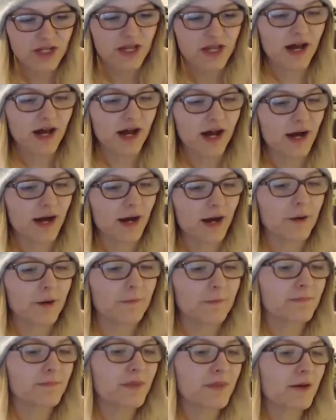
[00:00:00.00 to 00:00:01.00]

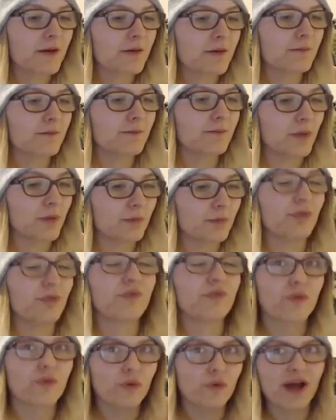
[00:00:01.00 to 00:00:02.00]
But
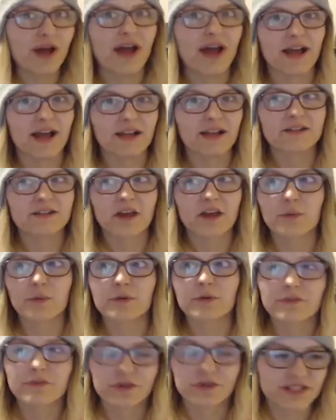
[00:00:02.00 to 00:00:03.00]
beforehand, I
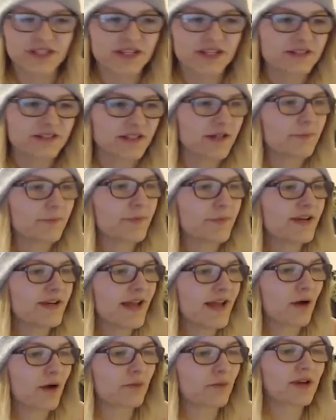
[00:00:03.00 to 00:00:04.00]
would have critiqued it. But
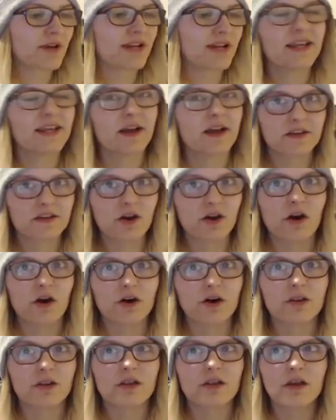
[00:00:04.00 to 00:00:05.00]
now, really, I
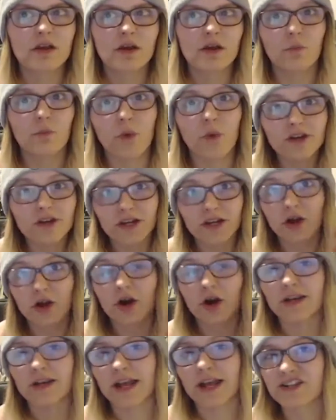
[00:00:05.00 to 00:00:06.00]
can't. One, I
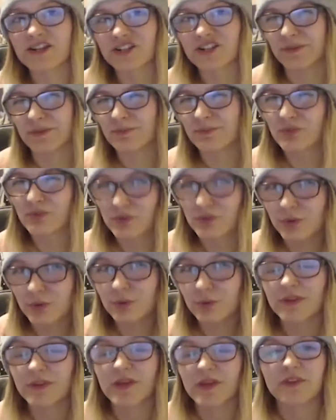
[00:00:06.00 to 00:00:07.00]
can't actually
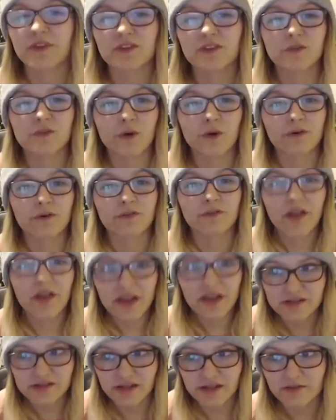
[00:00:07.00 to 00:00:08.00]
prove if it's not
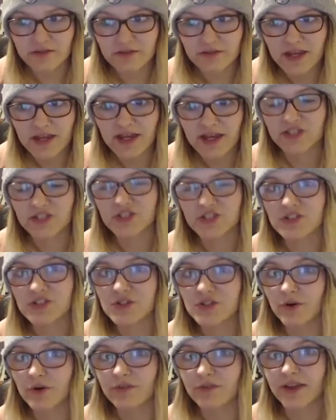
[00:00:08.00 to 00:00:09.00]
effective. It's just
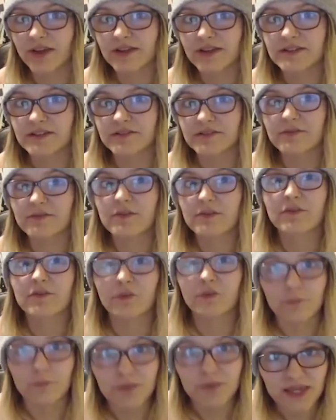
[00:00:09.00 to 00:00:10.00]
not effective
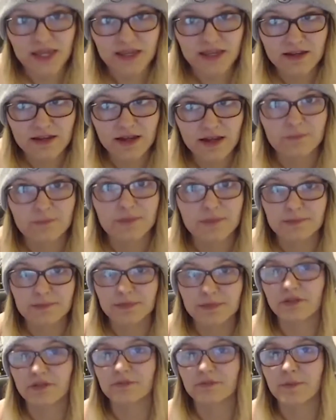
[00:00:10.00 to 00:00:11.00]
for me and
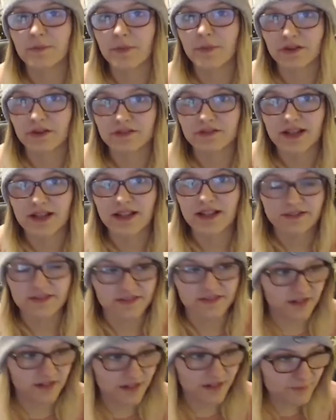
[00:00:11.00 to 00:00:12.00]
people of my
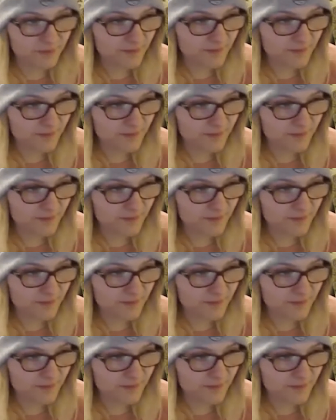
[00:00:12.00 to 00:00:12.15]
personality type.